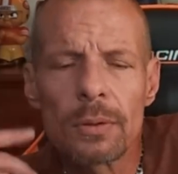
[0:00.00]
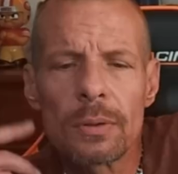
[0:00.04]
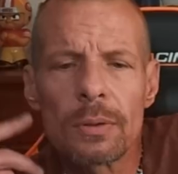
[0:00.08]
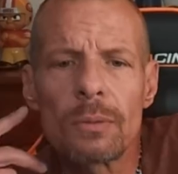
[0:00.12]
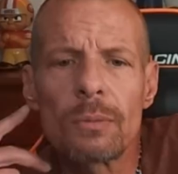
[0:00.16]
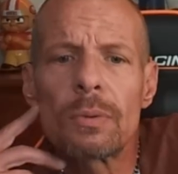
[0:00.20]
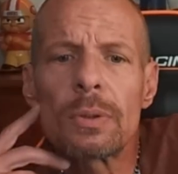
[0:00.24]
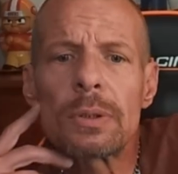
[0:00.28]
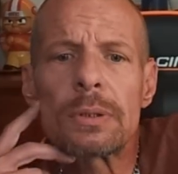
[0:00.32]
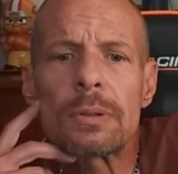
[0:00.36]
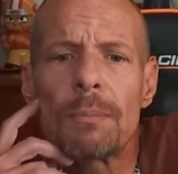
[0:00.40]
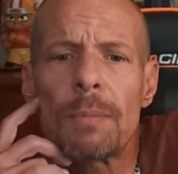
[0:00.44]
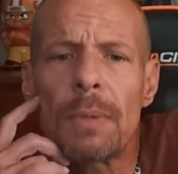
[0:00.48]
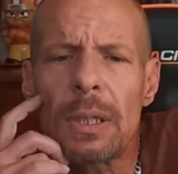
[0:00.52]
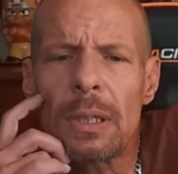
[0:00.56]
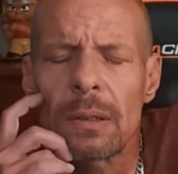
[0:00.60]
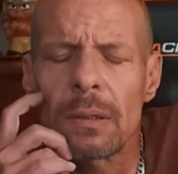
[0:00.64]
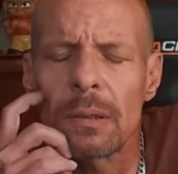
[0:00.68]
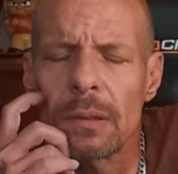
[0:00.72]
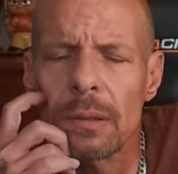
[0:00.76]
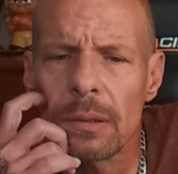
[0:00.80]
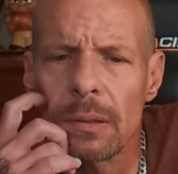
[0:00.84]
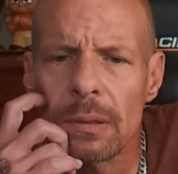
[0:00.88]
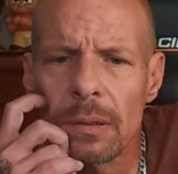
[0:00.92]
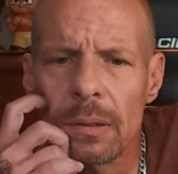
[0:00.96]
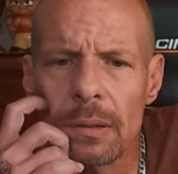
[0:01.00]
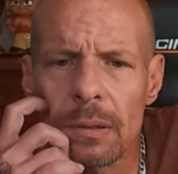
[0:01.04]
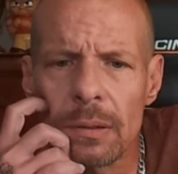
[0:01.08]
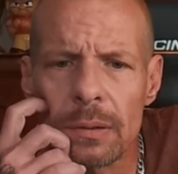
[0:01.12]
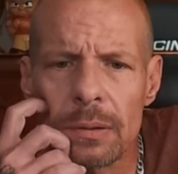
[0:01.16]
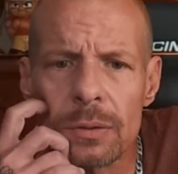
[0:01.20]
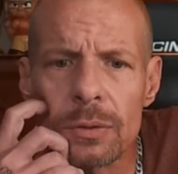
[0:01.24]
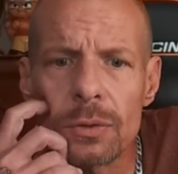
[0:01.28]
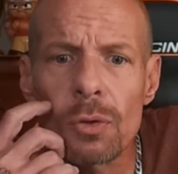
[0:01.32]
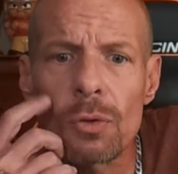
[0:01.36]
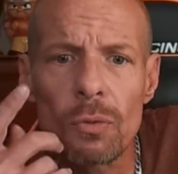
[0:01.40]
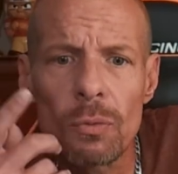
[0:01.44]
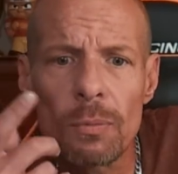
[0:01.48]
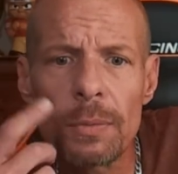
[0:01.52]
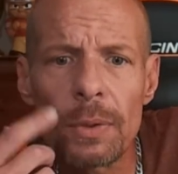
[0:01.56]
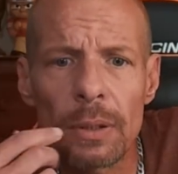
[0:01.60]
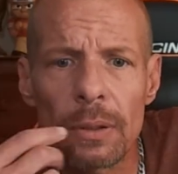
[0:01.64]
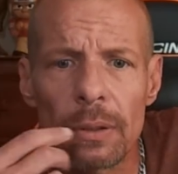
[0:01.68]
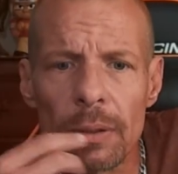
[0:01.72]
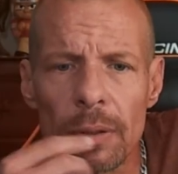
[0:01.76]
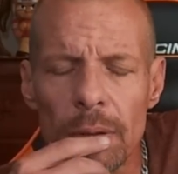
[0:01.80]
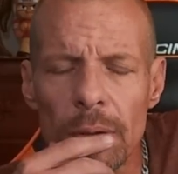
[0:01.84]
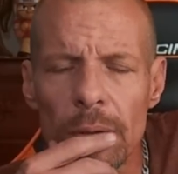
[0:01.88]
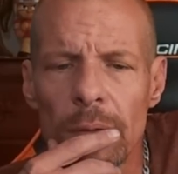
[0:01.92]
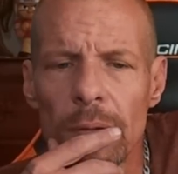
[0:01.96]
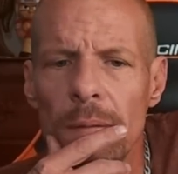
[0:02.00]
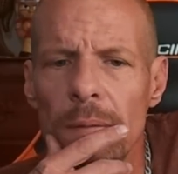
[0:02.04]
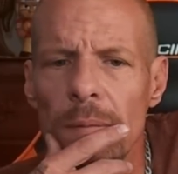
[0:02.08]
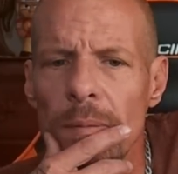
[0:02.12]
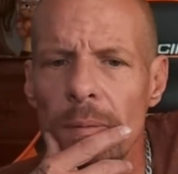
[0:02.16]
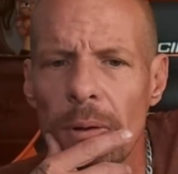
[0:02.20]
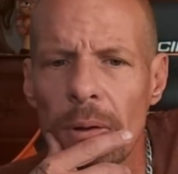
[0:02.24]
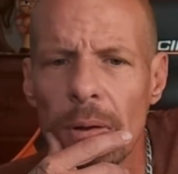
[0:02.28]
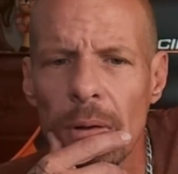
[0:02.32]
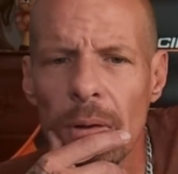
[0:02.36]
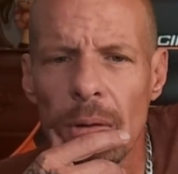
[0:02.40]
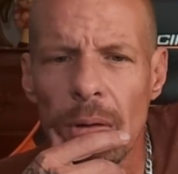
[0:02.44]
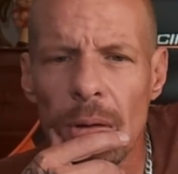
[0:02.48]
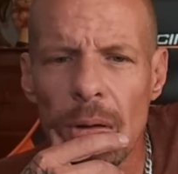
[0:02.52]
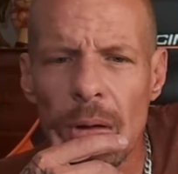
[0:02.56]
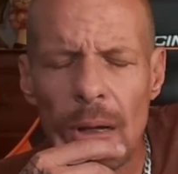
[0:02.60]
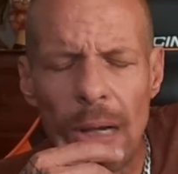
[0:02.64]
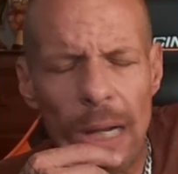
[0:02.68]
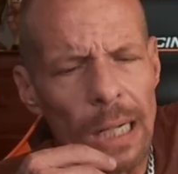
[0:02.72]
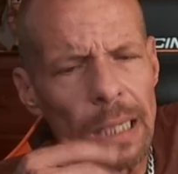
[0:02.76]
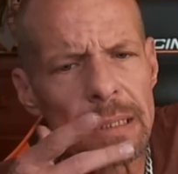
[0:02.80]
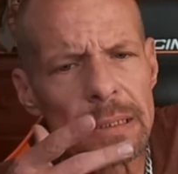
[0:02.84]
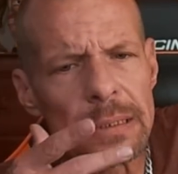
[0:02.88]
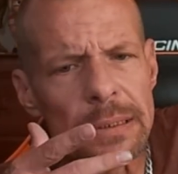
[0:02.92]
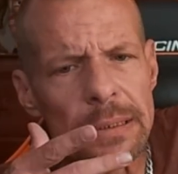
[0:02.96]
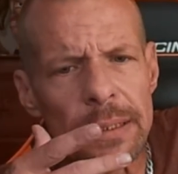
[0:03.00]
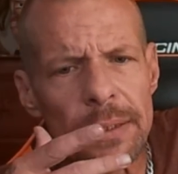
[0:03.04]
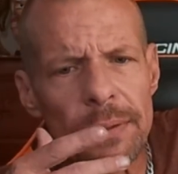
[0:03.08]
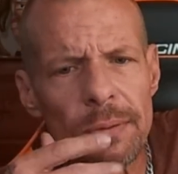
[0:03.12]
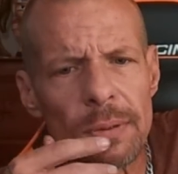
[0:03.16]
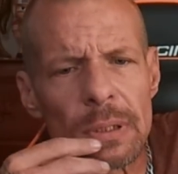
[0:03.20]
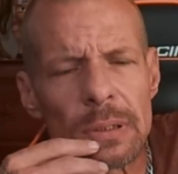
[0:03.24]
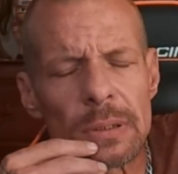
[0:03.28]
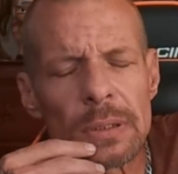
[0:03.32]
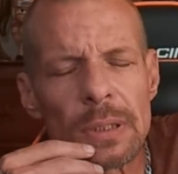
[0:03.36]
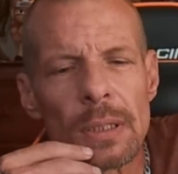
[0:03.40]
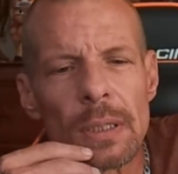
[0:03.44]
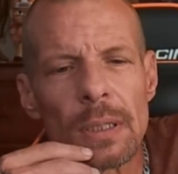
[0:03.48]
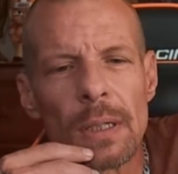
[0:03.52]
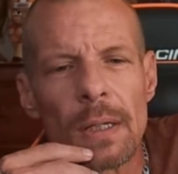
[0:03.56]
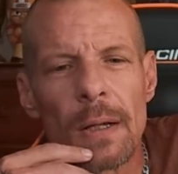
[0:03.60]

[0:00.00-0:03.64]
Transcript: What's it mean? School me. Right? And he's serious.